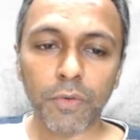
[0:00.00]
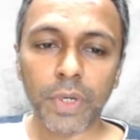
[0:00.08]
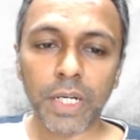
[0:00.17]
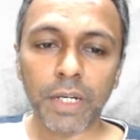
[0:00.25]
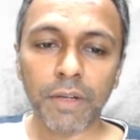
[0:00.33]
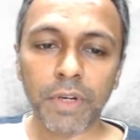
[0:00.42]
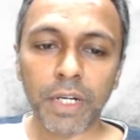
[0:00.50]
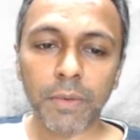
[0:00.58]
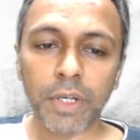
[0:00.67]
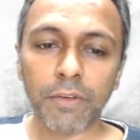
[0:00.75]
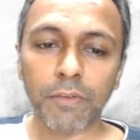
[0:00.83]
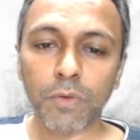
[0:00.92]
If you can
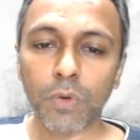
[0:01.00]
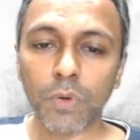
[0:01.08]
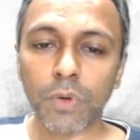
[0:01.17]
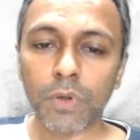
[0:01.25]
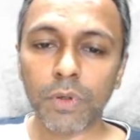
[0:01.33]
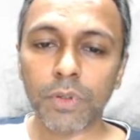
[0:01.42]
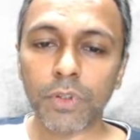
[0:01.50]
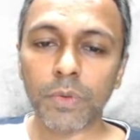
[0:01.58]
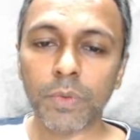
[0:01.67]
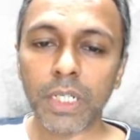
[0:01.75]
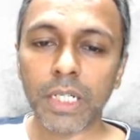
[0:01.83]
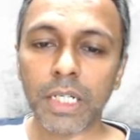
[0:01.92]
divide by 4,
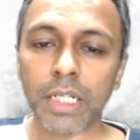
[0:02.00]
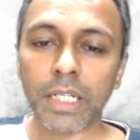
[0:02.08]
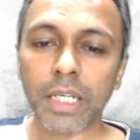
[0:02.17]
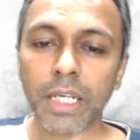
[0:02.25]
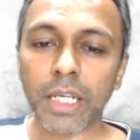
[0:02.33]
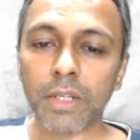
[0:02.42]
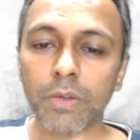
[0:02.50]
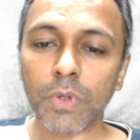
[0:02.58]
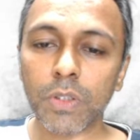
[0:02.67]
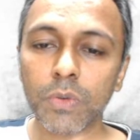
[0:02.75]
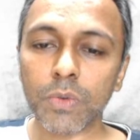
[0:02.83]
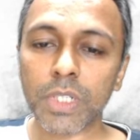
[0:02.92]
you will get k
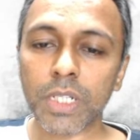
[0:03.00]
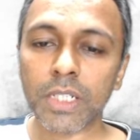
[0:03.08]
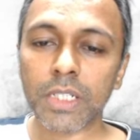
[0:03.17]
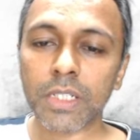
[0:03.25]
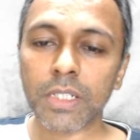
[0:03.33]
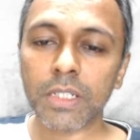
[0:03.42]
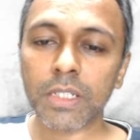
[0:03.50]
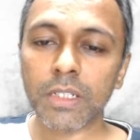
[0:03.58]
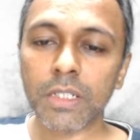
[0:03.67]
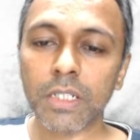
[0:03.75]
equal to 6.